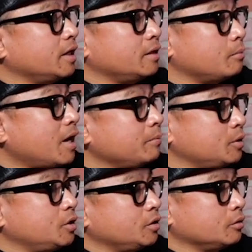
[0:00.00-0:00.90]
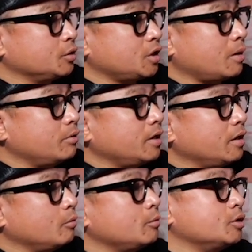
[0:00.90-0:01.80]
in my particular job there, we were